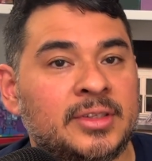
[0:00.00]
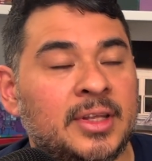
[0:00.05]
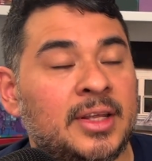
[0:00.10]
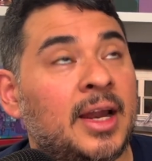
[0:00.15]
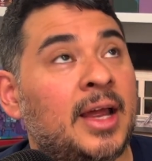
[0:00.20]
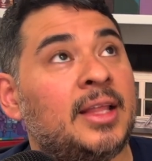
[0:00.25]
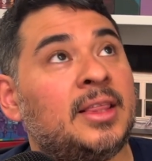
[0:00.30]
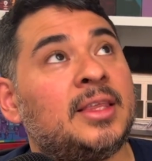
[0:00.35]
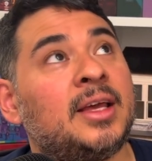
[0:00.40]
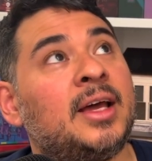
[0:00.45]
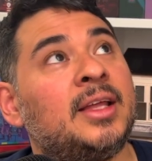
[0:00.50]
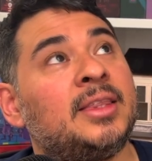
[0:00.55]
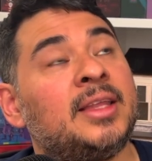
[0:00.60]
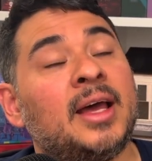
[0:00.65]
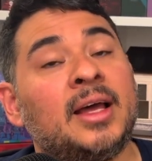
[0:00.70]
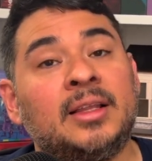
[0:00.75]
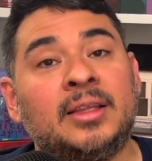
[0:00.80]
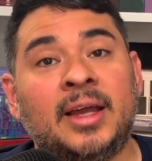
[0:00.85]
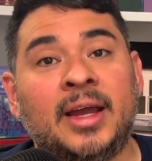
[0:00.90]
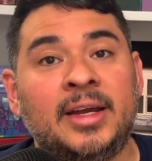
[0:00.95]
And I thought
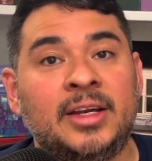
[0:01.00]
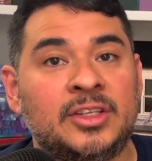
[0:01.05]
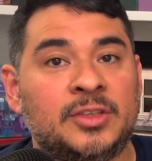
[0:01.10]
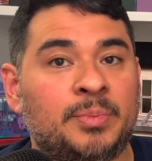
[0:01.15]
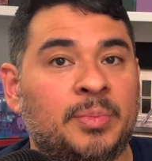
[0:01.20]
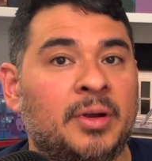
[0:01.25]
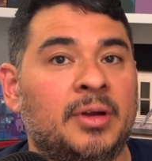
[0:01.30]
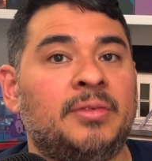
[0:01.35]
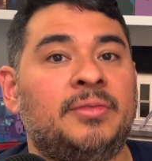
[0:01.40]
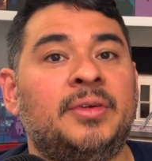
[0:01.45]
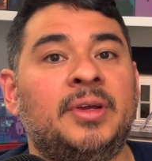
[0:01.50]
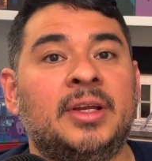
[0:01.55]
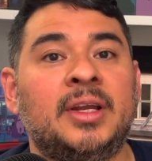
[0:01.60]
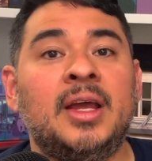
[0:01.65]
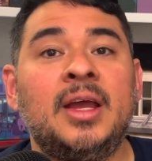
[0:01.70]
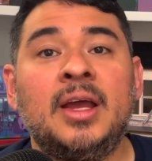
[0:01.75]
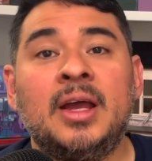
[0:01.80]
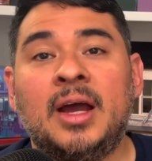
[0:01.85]
that line is perfect.